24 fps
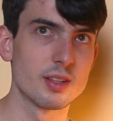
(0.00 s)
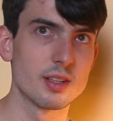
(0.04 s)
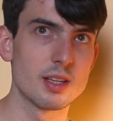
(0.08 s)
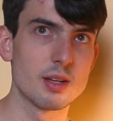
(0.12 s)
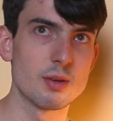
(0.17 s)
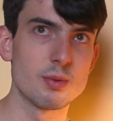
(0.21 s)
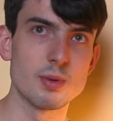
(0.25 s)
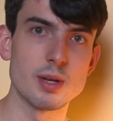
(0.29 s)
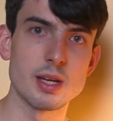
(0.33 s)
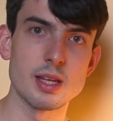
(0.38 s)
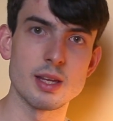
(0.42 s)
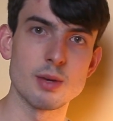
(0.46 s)

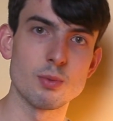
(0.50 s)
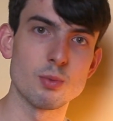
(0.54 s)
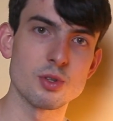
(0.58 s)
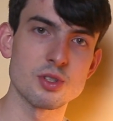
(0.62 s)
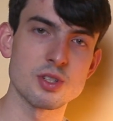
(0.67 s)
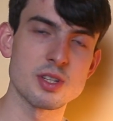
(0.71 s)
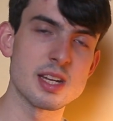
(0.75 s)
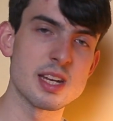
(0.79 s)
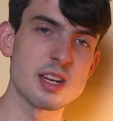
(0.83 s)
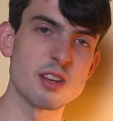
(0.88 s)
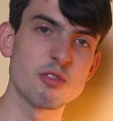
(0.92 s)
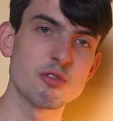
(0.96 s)
it
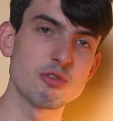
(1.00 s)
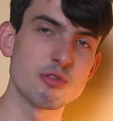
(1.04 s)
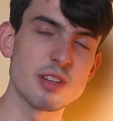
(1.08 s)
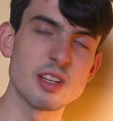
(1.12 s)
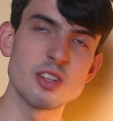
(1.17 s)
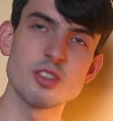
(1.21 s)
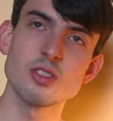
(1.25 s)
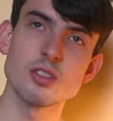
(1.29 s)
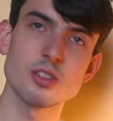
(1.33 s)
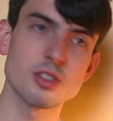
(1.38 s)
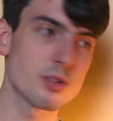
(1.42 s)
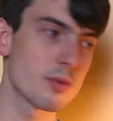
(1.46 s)
wasn't in a
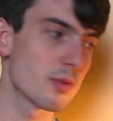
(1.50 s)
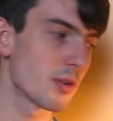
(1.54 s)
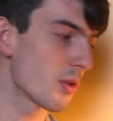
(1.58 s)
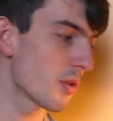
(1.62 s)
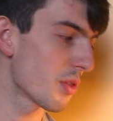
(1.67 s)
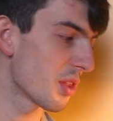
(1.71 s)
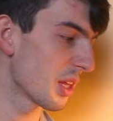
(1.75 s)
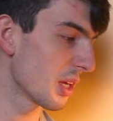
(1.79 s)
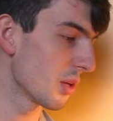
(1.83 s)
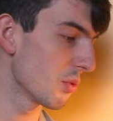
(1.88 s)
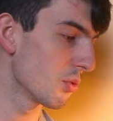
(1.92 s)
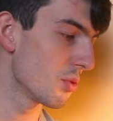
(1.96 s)
fridge, so I don't
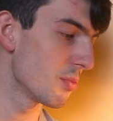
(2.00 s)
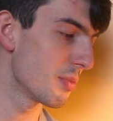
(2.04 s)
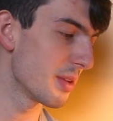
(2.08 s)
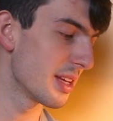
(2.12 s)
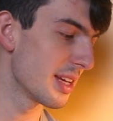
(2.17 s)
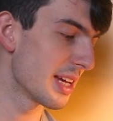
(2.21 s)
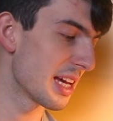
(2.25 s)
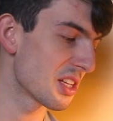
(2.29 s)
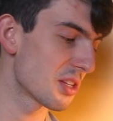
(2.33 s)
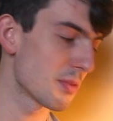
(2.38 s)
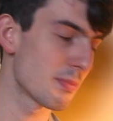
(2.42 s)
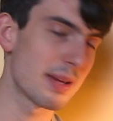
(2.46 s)
think it would be
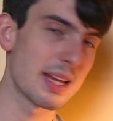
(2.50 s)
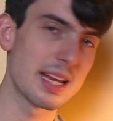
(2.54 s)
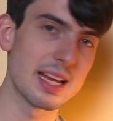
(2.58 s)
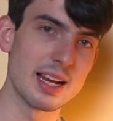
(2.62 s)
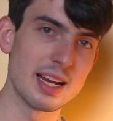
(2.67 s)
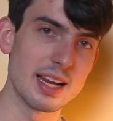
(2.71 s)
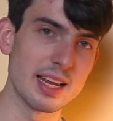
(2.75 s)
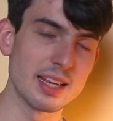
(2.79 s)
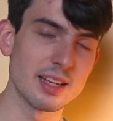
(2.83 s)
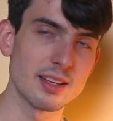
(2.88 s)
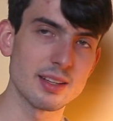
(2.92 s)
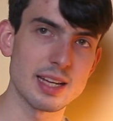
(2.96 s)
as
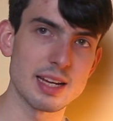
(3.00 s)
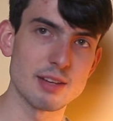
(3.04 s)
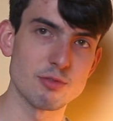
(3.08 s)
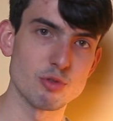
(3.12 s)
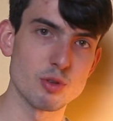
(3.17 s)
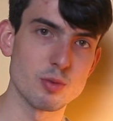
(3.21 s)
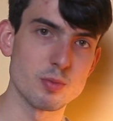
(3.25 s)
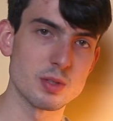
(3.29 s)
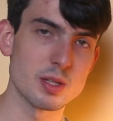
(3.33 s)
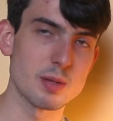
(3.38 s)
appealing at room